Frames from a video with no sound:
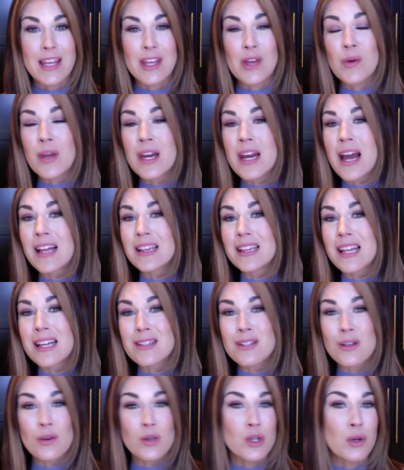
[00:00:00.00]
You cannot
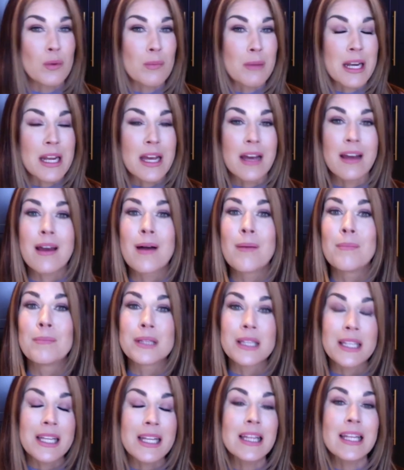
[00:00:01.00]
let social media
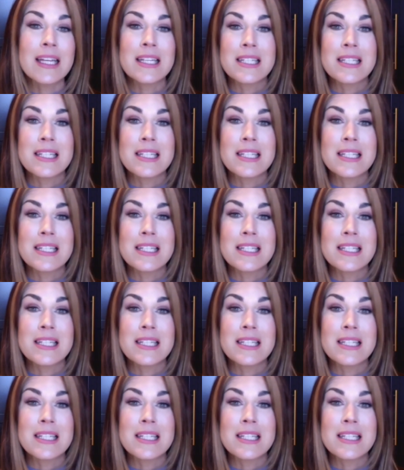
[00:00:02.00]
completely